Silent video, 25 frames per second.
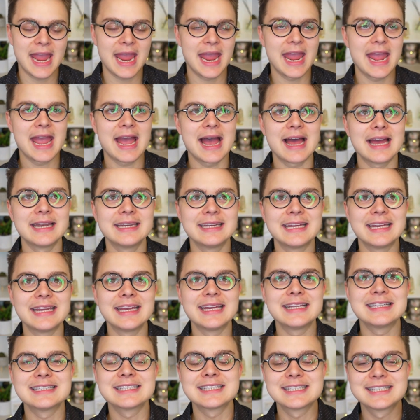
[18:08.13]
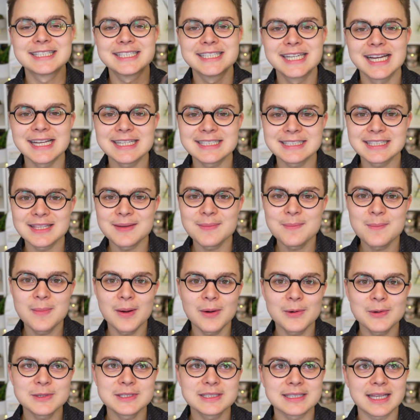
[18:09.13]
And it's just the
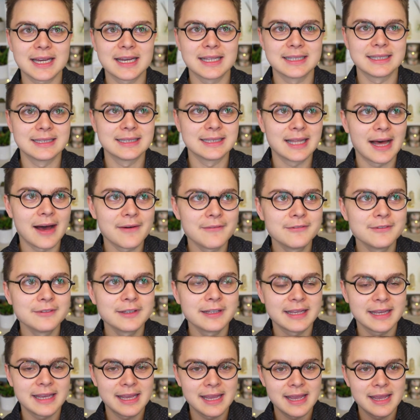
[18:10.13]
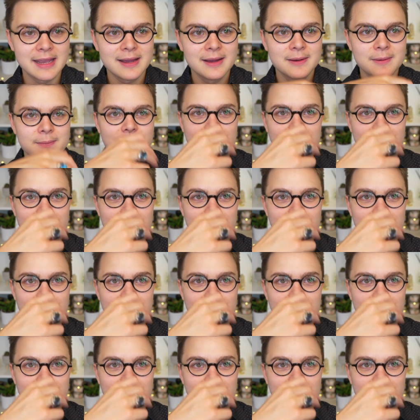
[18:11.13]
most lovely